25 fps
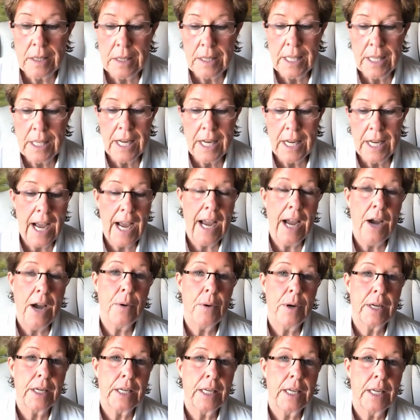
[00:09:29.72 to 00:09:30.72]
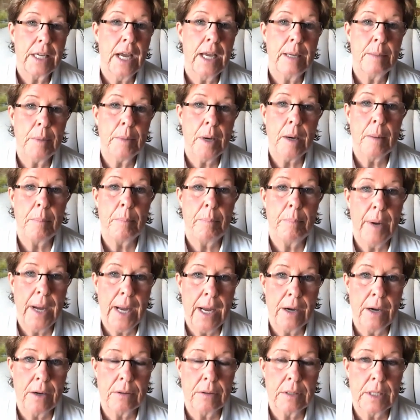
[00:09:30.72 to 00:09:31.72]
than how it came
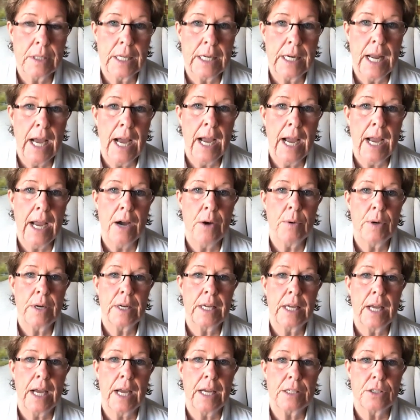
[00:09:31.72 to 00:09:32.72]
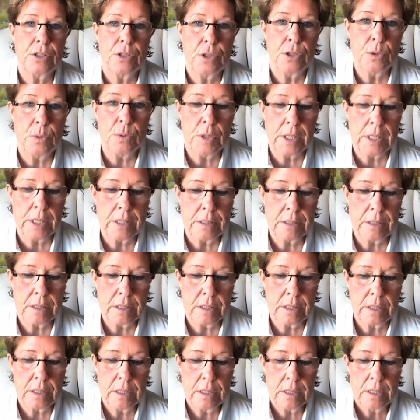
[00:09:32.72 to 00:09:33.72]
about and how it got to
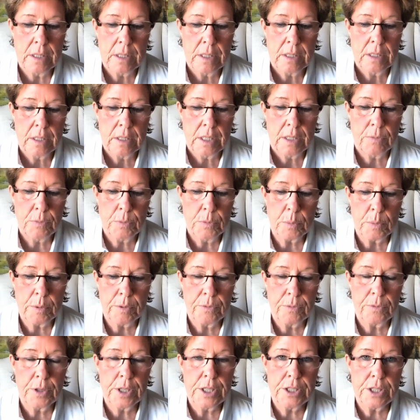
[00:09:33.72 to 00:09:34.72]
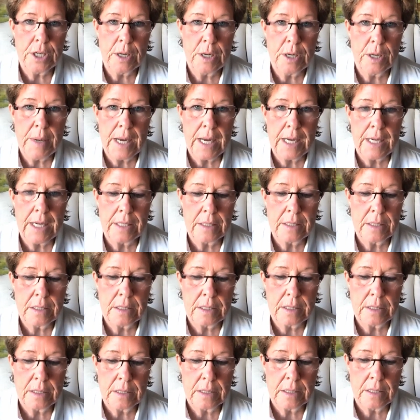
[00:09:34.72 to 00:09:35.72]
us. If we refresh our
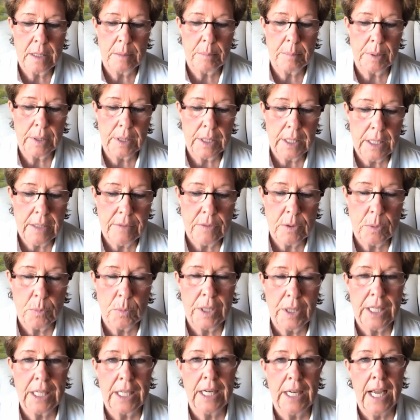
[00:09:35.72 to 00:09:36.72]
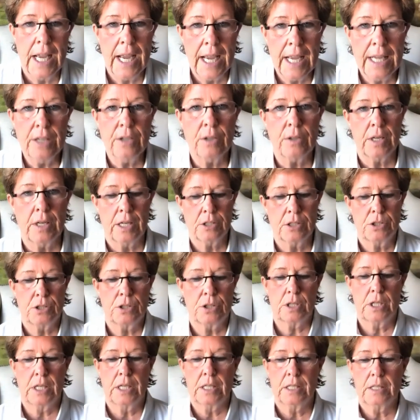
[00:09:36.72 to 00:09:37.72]
minds and believe that we can handle our
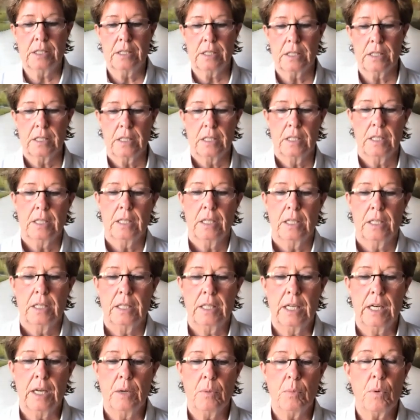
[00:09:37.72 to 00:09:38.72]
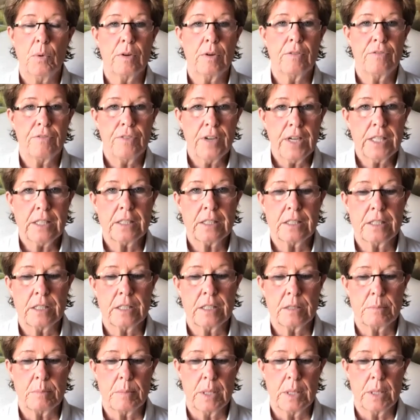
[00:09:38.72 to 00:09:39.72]
stress, then it won't affect us
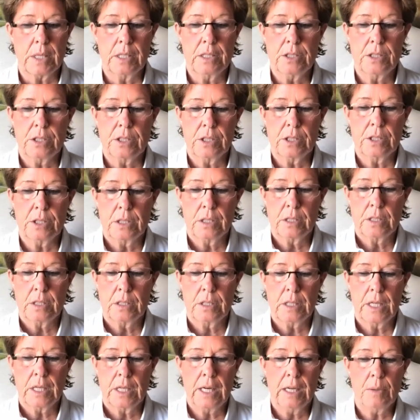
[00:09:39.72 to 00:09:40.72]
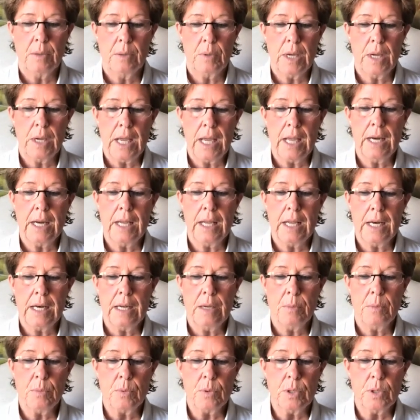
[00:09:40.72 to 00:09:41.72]
as much. And it and, and
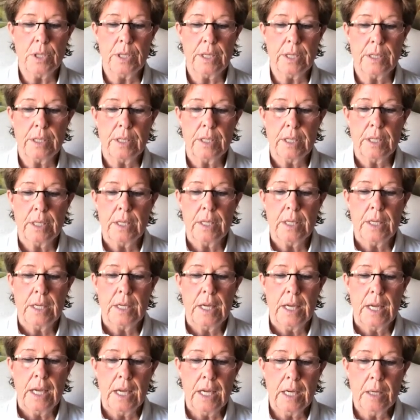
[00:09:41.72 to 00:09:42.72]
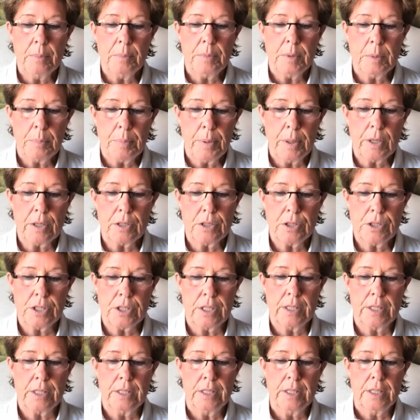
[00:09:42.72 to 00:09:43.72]
it would help the
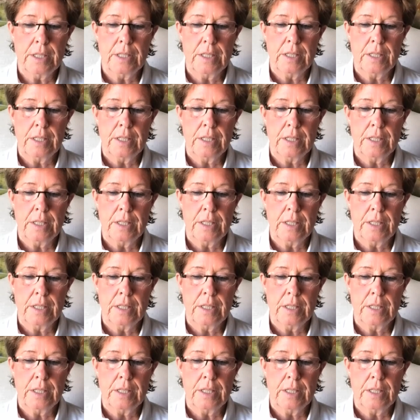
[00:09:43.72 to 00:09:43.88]
person.